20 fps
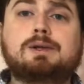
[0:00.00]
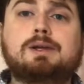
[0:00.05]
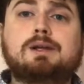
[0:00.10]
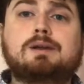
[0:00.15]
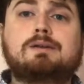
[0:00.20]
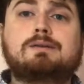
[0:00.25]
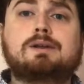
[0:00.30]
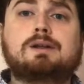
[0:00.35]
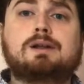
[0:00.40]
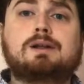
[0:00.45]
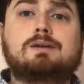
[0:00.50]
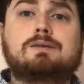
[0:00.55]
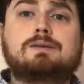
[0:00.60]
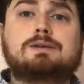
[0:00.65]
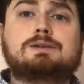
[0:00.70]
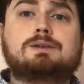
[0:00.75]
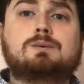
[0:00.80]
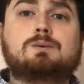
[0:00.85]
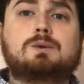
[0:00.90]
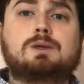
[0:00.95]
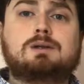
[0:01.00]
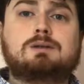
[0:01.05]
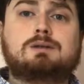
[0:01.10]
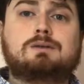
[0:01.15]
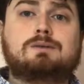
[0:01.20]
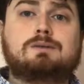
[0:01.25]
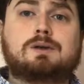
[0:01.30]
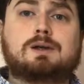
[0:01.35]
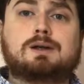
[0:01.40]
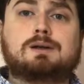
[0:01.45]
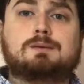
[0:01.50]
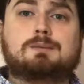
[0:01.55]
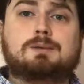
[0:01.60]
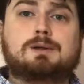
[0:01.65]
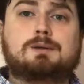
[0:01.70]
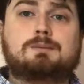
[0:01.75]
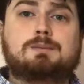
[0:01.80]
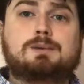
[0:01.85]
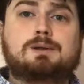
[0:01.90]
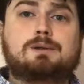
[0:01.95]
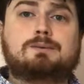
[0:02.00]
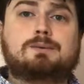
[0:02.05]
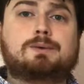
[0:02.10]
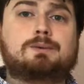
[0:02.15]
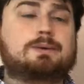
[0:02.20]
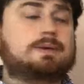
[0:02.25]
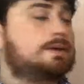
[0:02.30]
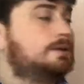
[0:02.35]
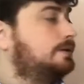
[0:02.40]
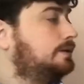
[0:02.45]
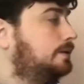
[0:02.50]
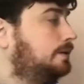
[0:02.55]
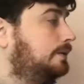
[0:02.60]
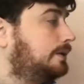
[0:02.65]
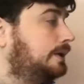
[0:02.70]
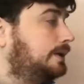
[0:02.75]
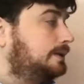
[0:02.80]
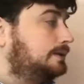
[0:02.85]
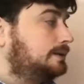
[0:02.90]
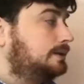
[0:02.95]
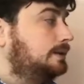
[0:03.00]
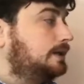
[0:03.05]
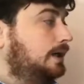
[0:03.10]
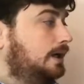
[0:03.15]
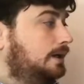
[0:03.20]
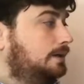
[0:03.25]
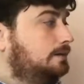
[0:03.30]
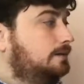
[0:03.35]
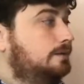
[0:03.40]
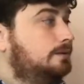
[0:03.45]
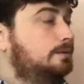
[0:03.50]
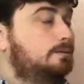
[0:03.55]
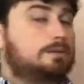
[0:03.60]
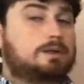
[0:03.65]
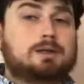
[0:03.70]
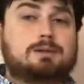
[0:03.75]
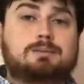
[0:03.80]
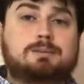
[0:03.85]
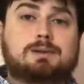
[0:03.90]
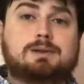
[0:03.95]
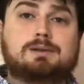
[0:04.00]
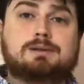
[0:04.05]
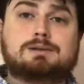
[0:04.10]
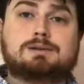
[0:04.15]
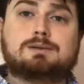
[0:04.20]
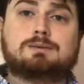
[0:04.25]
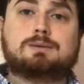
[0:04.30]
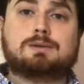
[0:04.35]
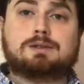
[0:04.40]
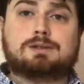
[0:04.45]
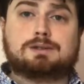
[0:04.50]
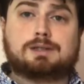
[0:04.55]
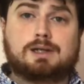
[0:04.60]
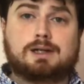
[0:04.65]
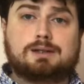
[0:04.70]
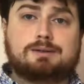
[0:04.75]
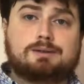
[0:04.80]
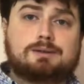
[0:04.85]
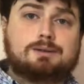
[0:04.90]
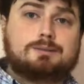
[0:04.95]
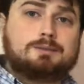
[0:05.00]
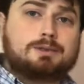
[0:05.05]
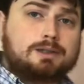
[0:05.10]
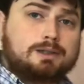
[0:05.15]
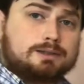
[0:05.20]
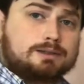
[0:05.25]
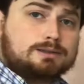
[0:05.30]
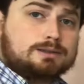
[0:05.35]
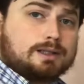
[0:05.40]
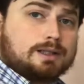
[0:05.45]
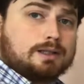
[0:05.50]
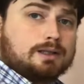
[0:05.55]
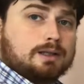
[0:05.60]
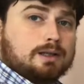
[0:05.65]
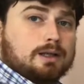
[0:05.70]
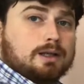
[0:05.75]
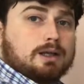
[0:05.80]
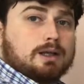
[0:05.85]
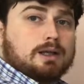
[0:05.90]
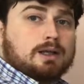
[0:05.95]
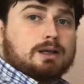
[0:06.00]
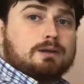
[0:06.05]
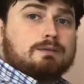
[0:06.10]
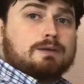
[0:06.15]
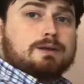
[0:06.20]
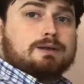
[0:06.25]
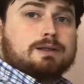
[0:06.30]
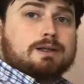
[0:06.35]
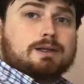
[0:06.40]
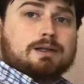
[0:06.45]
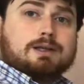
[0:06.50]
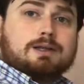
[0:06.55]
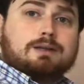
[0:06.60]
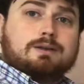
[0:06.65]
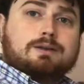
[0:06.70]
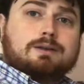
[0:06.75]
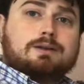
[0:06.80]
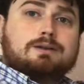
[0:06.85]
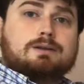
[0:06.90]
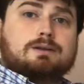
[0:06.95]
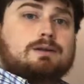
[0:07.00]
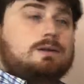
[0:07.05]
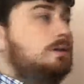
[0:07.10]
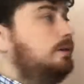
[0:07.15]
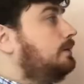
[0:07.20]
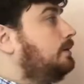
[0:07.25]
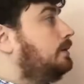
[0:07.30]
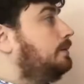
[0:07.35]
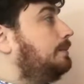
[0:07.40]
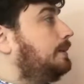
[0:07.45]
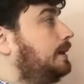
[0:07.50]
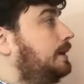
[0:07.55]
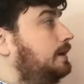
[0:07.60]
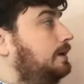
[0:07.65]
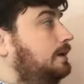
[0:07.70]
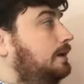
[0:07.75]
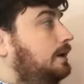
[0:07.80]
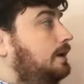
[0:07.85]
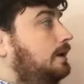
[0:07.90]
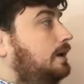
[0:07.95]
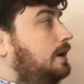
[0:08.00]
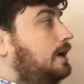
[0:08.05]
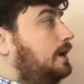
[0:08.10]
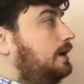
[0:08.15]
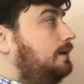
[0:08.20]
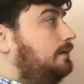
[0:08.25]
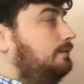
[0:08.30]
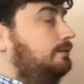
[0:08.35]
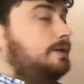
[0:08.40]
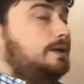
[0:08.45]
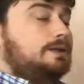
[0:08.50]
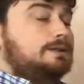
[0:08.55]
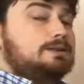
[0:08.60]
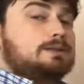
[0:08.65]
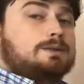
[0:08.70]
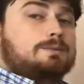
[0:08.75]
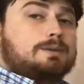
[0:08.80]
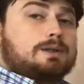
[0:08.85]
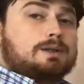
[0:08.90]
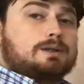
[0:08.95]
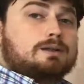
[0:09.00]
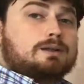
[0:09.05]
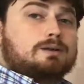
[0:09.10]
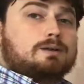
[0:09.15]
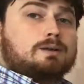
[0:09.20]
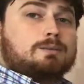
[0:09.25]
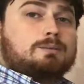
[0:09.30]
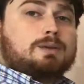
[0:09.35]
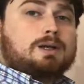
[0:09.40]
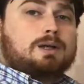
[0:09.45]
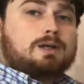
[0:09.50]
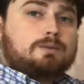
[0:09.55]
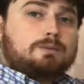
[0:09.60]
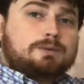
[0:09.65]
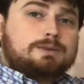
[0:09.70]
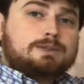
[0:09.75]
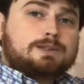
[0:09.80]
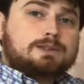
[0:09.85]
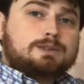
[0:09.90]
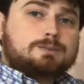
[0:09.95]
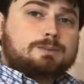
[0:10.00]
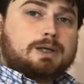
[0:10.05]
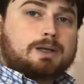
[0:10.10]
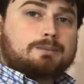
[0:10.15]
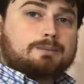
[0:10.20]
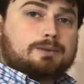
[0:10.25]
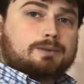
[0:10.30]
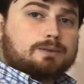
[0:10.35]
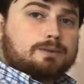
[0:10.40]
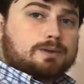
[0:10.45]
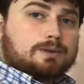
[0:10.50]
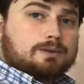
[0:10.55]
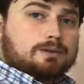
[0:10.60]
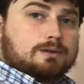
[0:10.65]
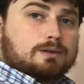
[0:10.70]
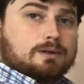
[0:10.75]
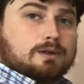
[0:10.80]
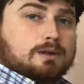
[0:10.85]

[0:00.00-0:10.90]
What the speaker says: we have that f is a well-defined mapping, we want to show that it's an onto mapping. So what does onto mean is that if I take anything in the codomain, I can find something in the domain which gets mapped to it.